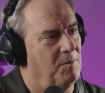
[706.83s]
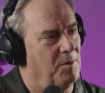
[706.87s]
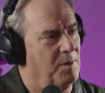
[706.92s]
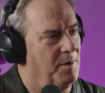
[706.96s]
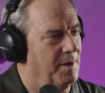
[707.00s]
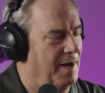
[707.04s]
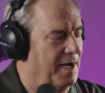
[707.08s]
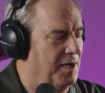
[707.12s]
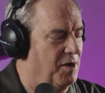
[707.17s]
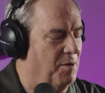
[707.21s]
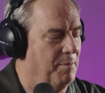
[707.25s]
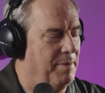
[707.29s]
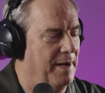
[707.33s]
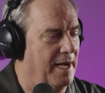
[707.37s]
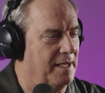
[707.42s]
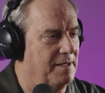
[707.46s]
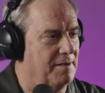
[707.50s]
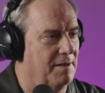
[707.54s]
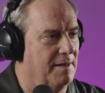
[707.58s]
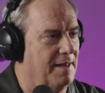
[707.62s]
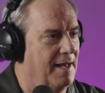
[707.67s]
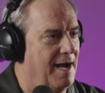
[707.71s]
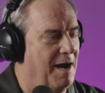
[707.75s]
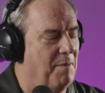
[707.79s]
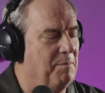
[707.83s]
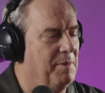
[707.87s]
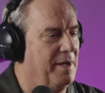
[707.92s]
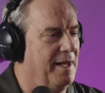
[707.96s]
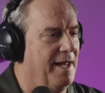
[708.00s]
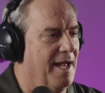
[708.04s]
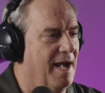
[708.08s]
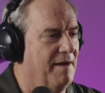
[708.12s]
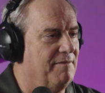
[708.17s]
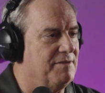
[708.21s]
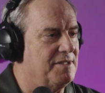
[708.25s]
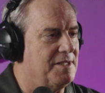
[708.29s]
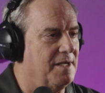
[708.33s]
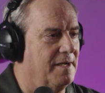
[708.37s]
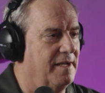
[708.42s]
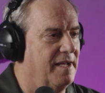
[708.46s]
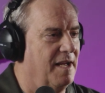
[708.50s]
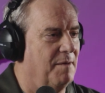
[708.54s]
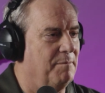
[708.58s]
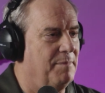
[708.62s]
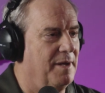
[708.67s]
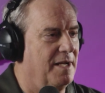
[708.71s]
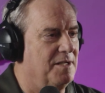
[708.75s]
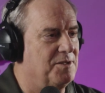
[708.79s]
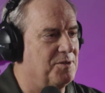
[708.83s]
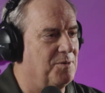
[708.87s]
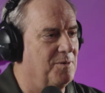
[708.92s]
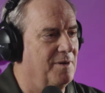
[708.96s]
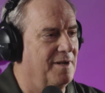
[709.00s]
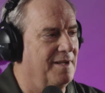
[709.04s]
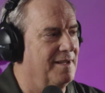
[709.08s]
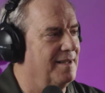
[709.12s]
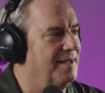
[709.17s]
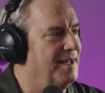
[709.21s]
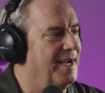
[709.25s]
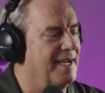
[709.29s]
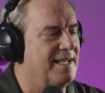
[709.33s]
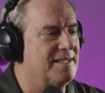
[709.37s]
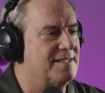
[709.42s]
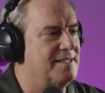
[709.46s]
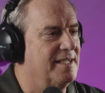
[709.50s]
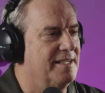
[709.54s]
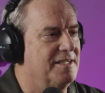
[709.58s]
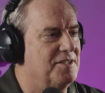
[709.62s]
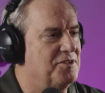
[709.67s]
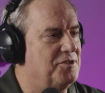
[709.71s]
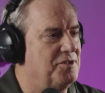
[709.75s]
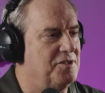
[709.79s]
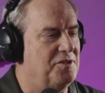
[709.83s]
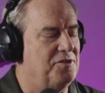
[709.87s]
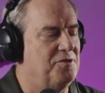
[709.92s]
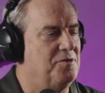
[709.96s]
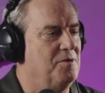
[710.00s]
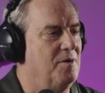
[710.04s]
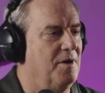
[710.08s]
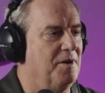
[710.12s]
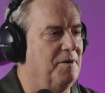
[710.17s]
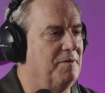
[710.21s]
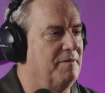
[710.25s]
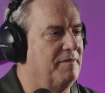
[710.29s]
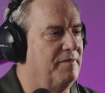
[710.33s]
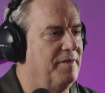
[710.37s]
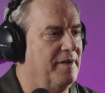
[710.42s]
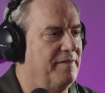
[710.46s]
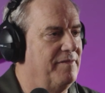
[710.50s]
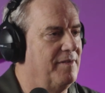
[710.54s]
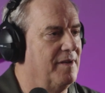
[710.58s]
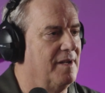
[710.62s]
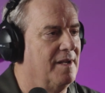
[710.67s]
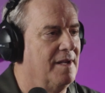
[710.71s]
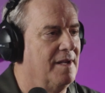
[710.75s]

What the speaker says: I go back to how many adversary campaigns are run. Like I said, it's just 250.